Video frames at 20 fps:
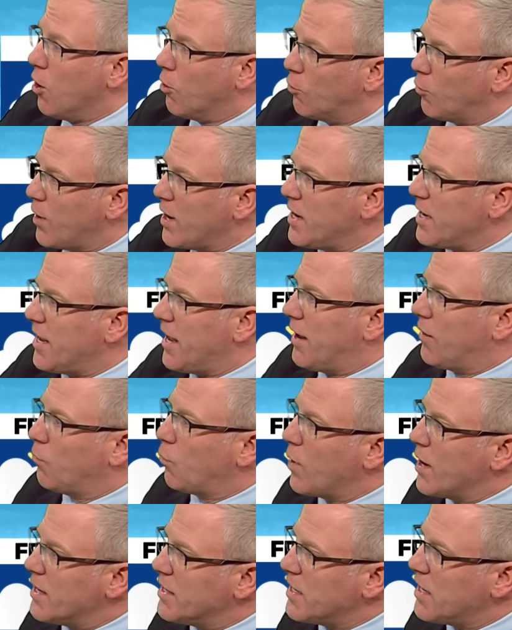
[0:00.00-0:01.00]
Rainy and
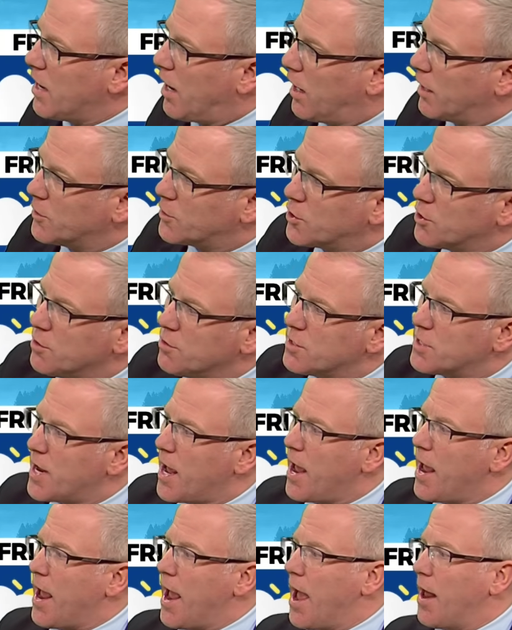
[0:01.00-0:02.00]
windy on
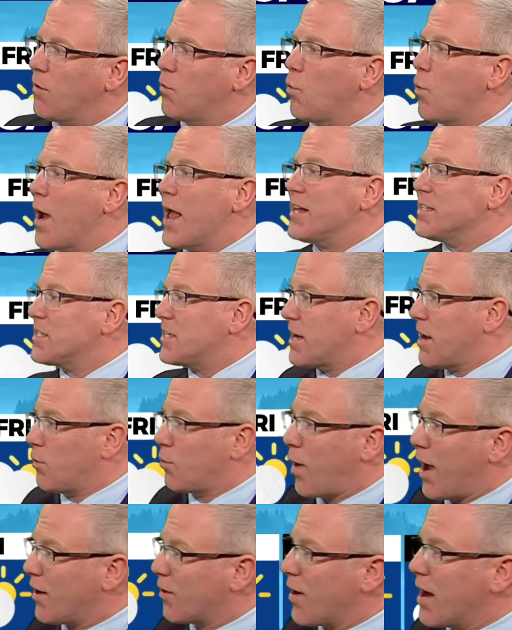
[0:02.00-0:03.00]
Tuesday and Wednesday,
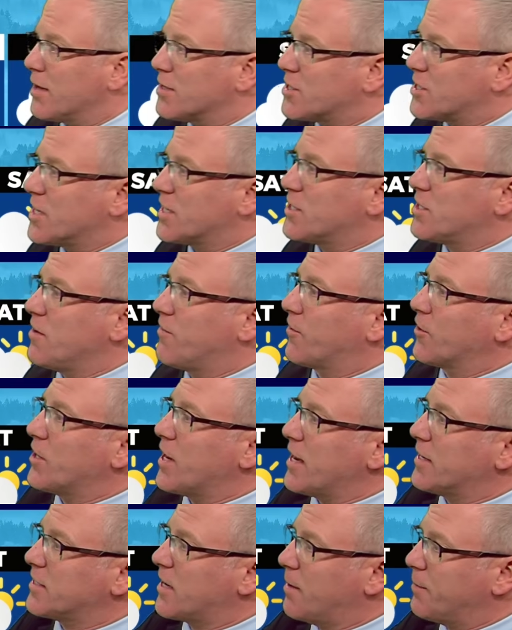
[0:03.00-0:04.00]
right around 60 for
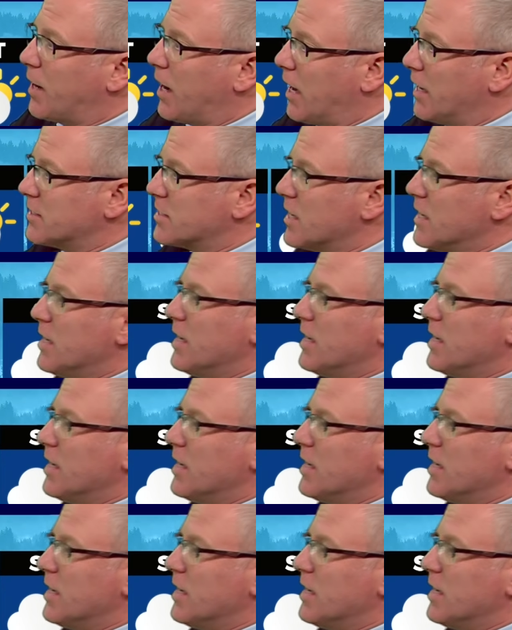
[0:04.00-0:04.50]
daytime highs.